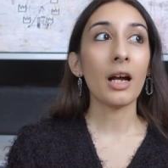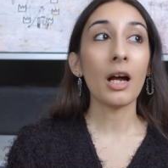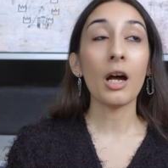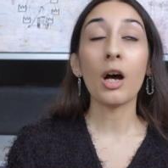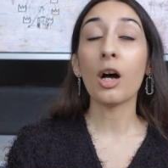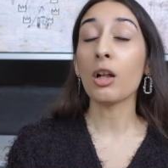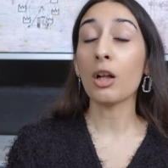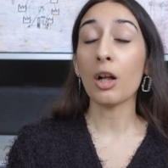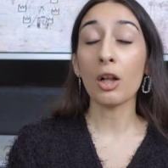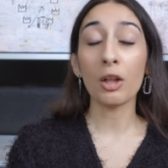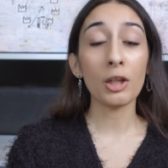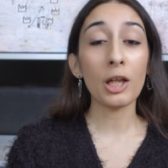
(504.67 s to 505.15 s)

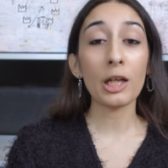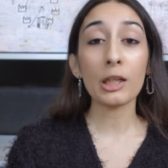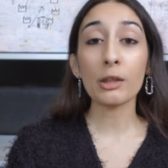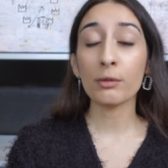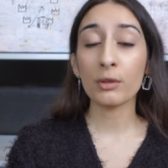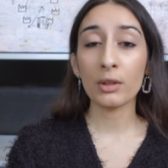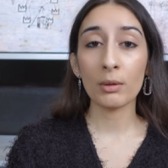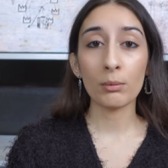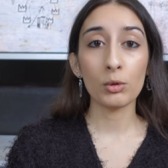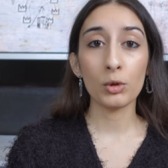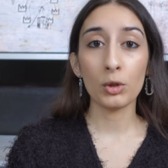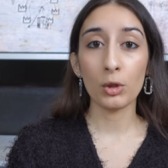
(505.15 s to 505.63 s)
a lot
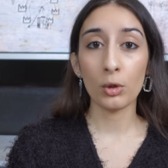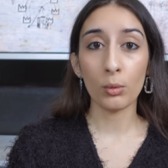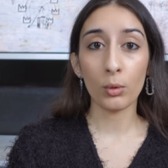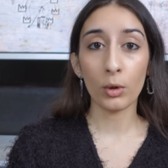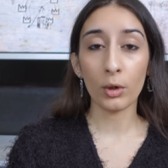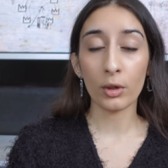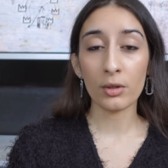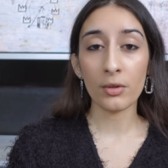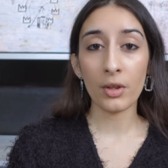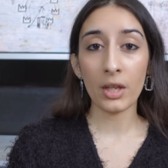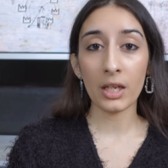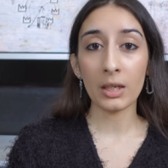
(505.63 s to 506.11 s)
of them do
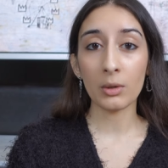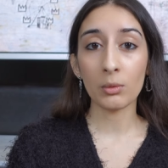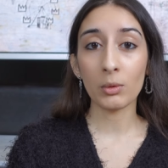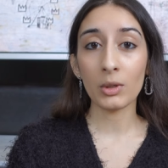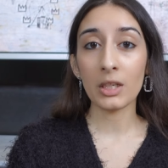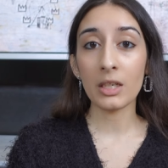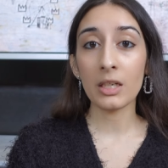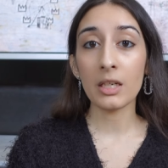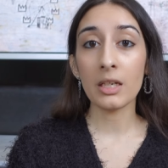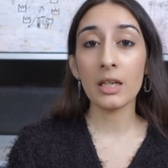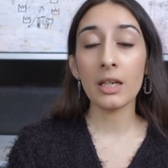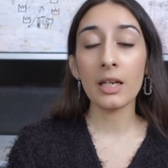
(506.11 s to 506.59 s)
work that I
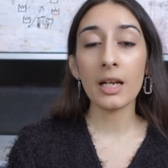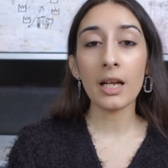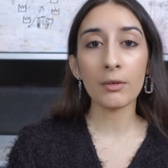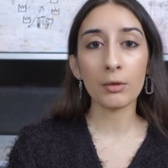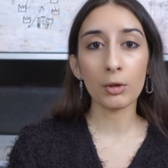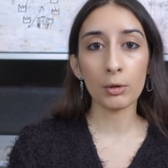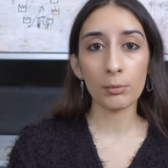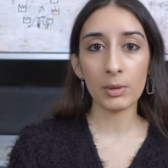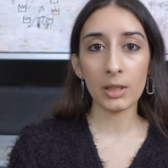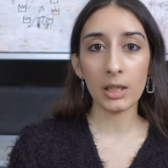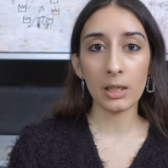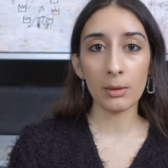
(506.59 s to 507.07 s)
would
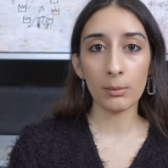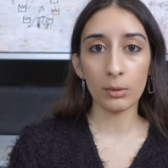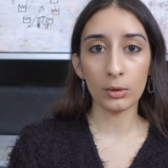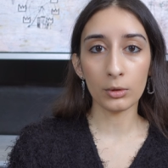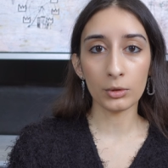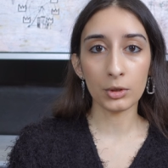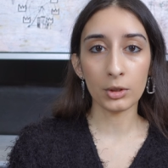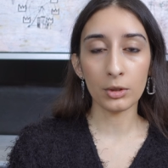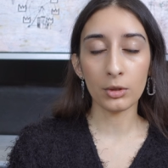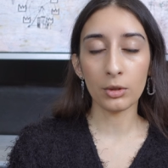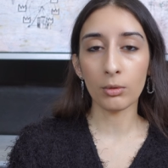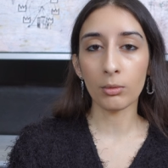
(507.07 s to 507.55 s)
never be
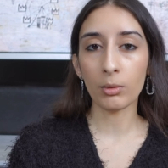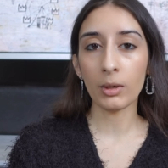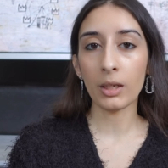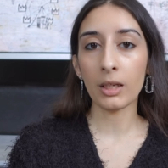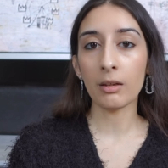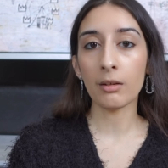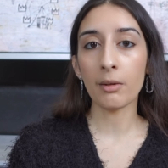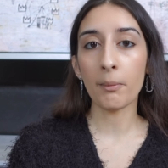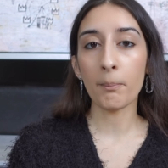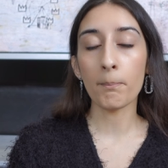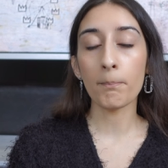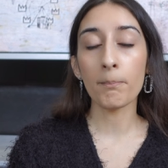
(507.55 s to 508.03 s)
able to do
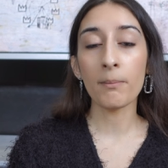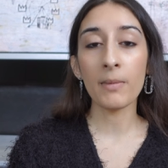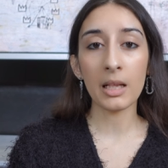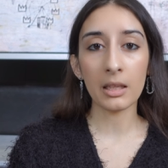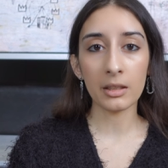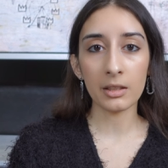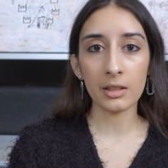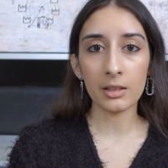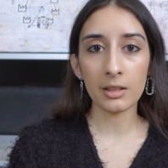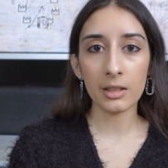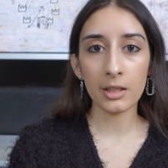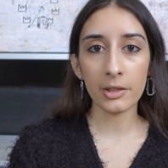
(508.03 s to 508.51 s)
in a
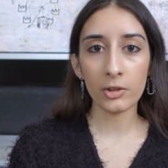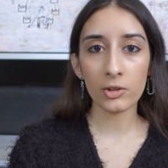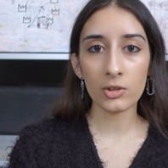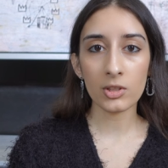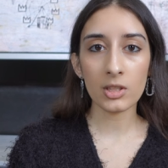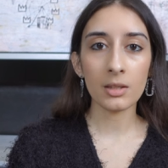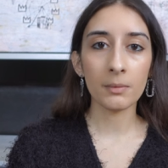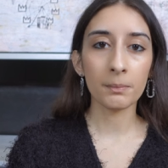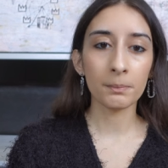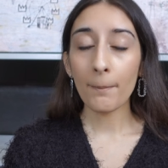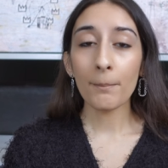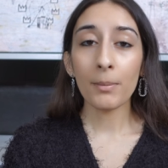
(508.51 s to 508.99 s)
million
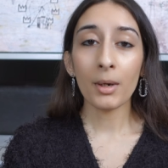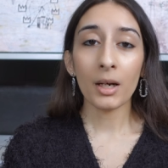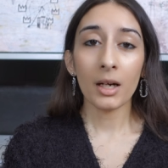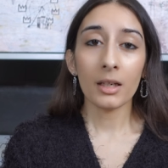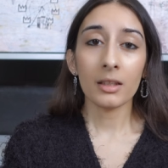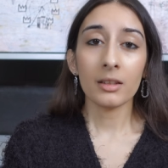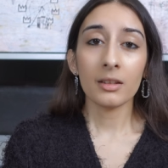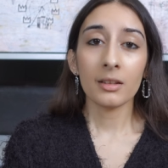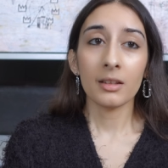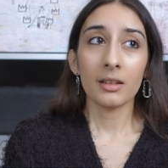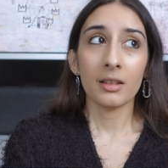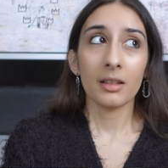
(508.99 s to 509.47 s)
years.
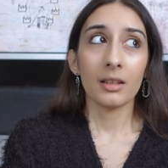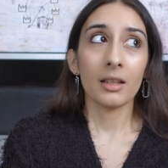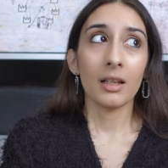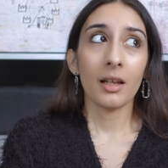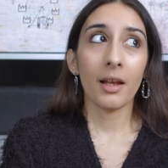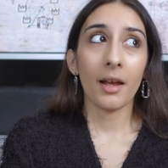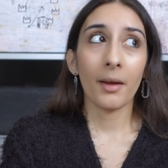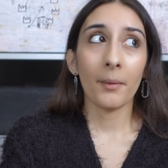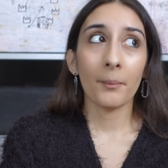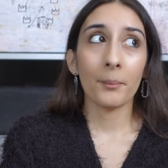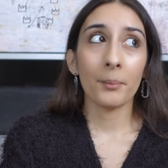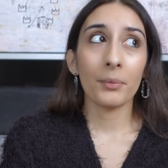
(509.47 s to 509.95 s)
But
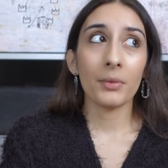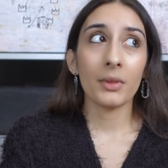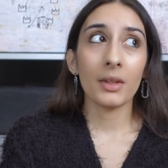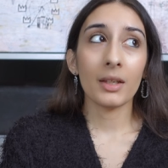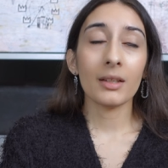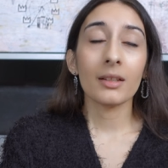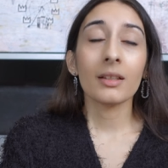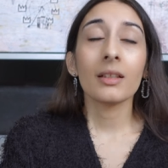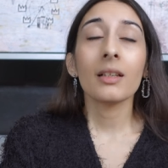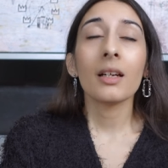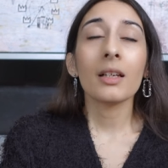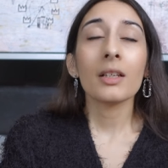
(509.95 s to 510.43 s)

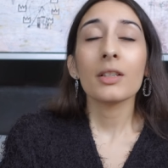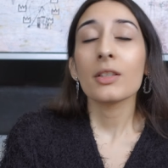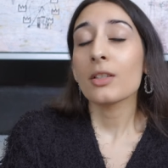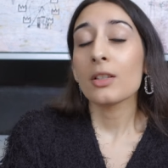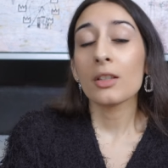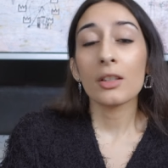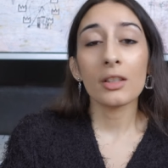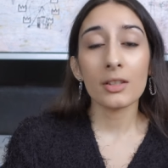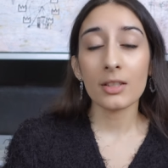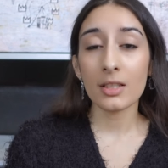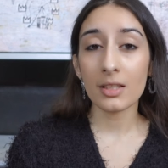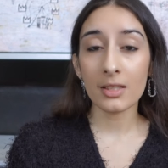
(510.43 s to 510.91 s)

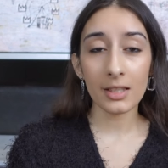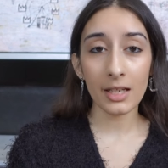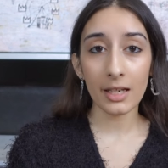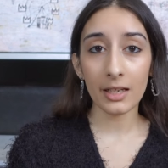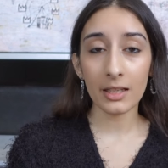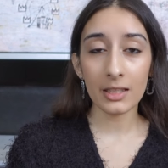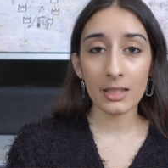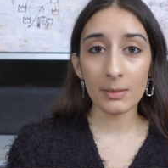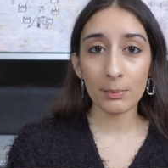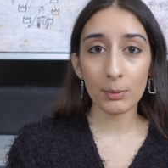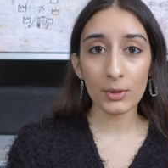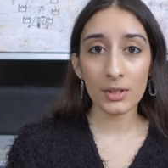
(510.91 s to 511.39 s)

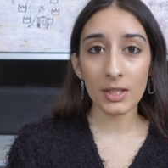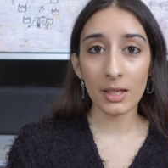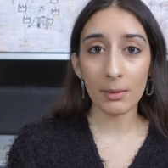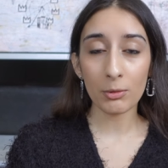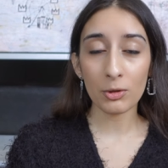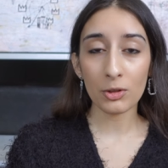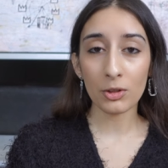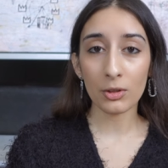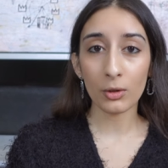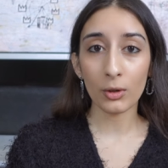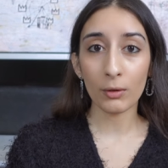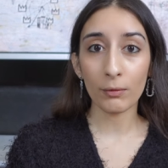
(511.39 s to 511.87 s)
society's
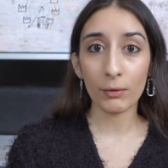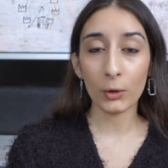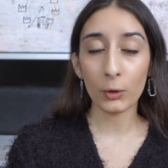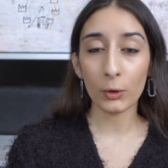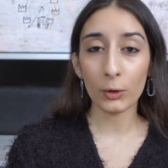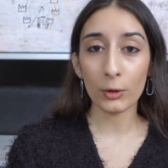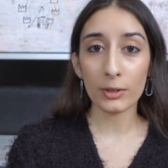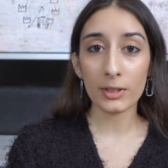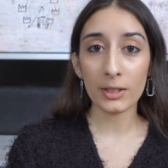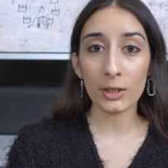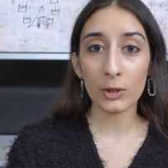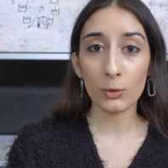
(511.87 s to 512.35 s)
perception of
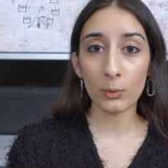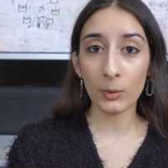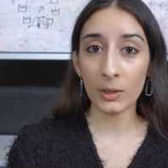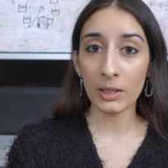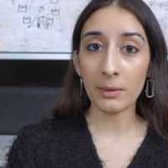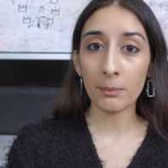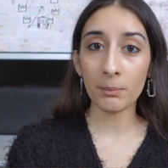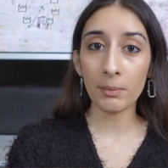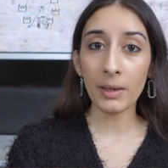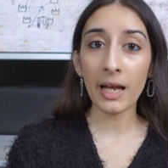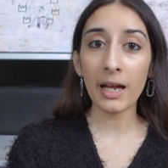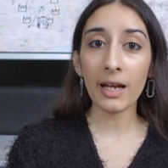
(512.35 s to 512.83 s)
lawyers is
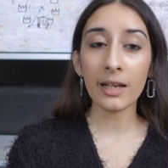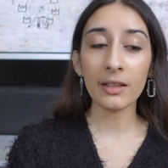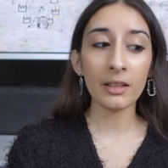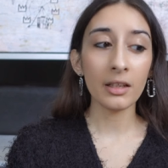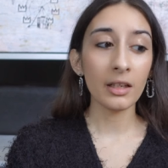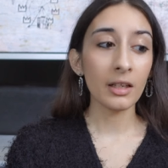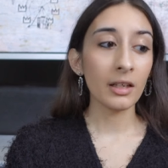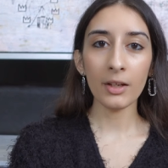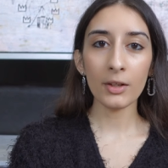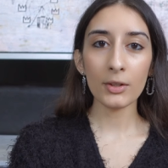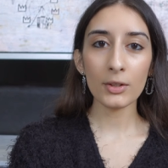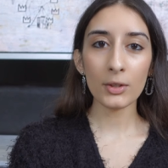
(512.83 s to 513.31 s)
really bad.
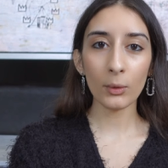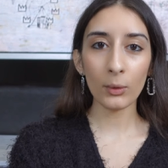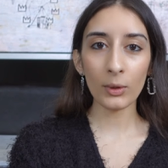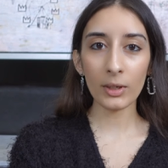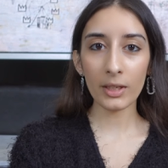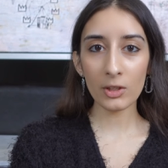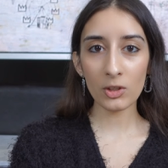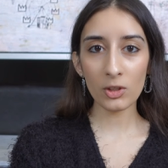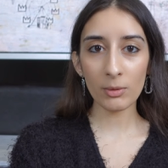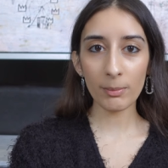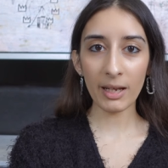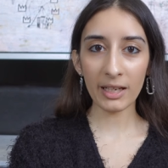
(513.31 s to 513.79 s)
So
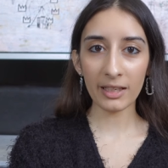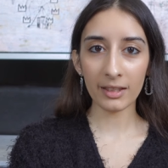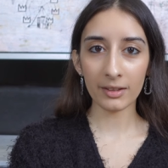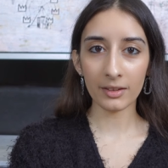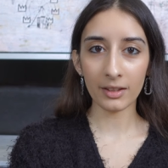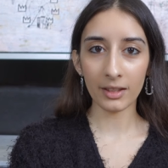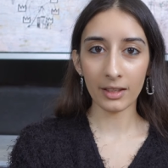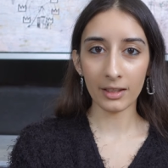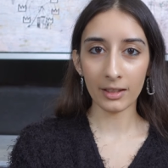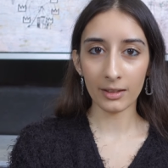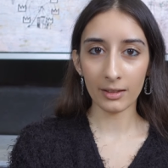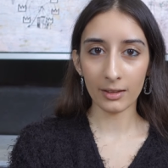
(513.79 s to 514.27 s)
Léger
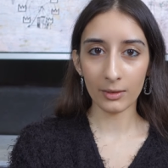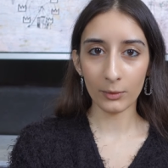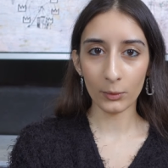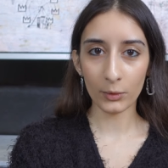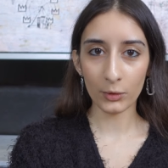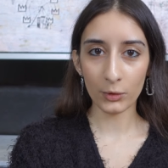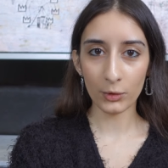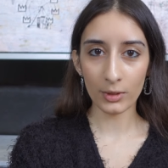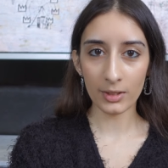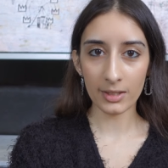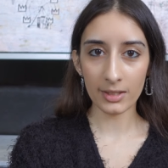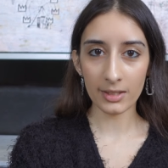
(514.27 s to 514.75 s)
Marketing,
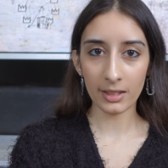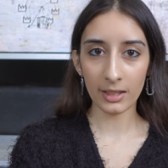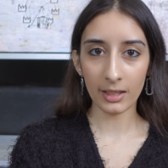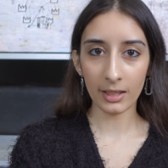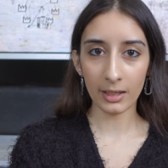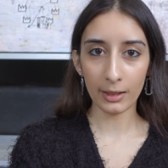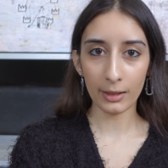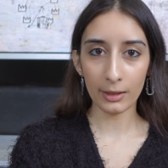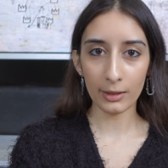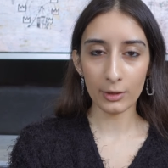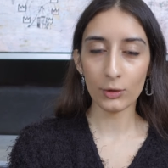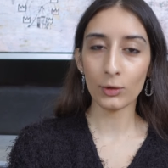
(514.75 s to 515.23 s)
which is
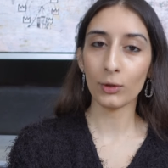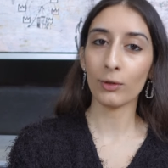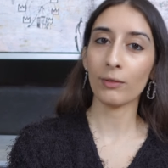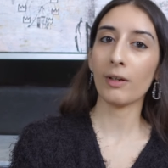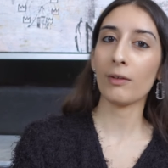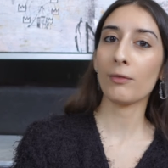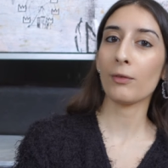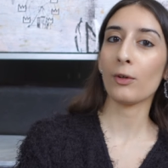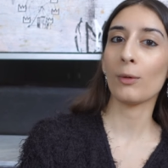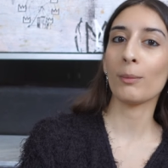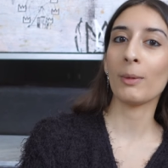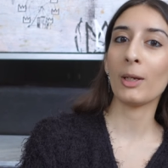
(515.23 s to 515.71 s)
a
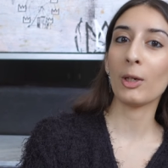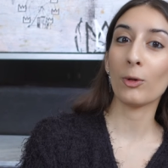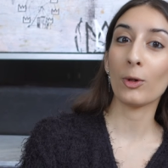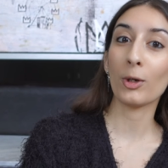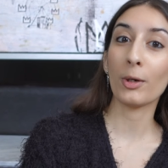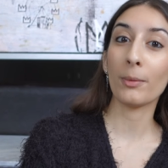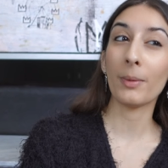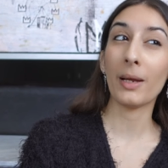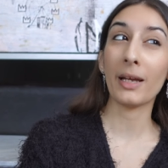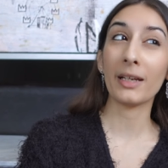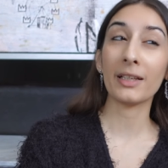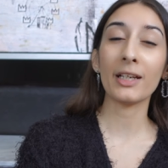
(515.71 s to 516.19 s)
survey firm here in
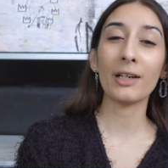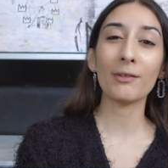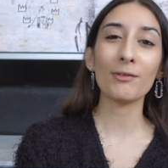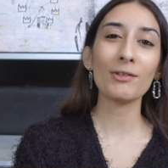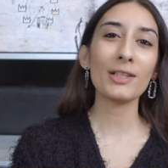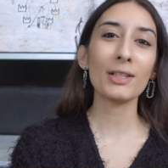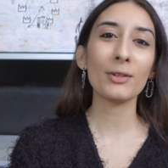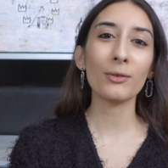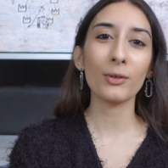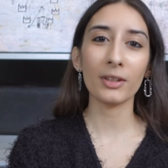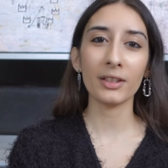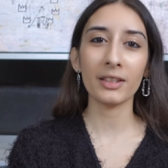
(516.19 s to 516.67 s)
Quebec, every
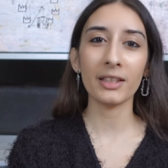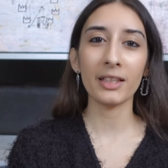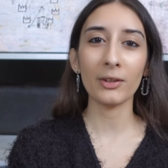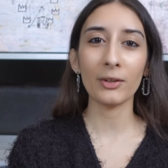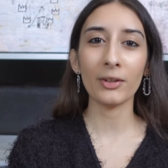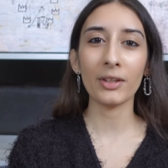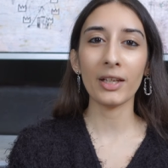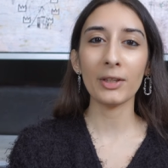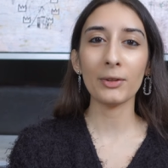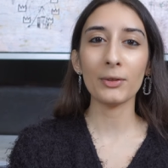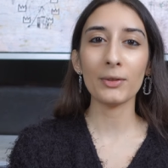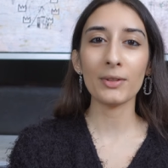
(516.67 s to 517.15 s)
single year
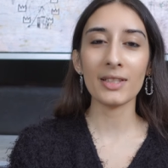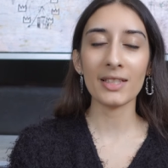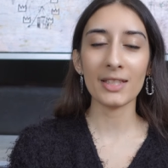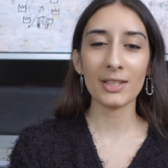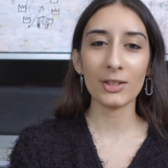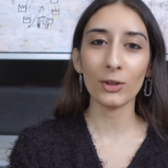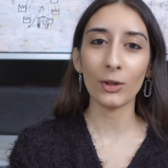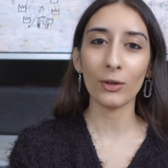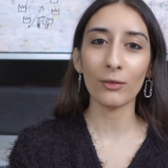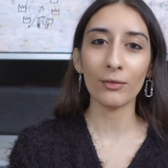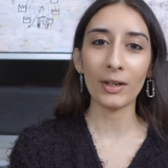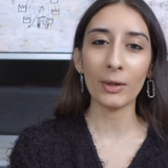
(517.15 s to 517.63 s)
they do this
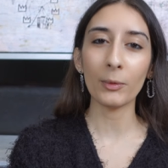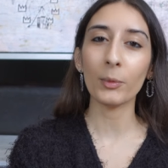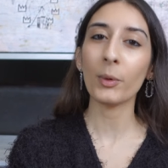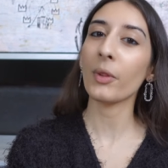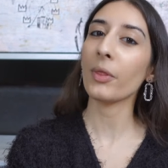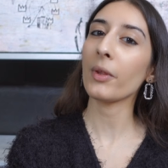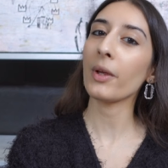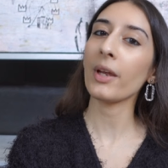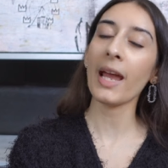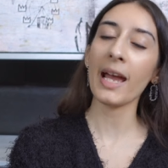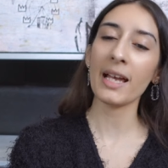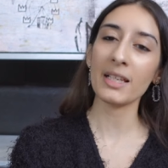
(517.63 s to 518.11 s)
survey where
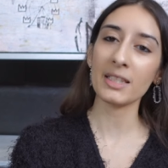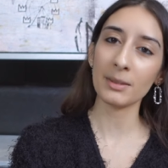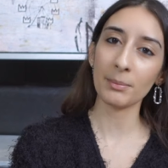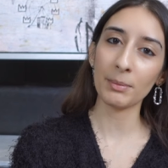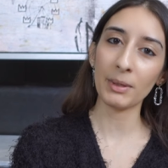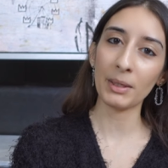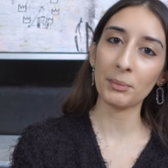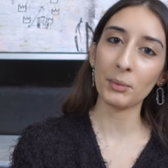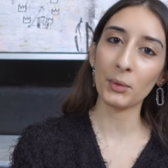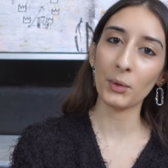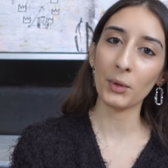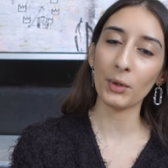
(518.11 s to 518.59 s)
they ask
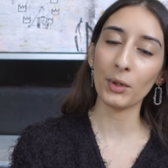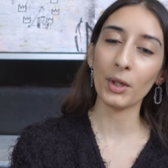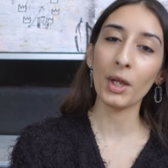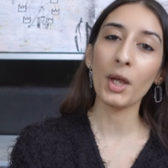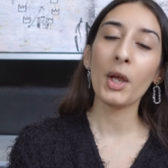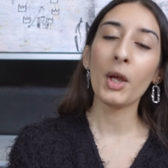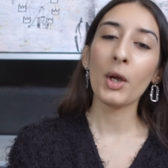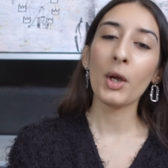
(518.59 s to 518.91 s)
people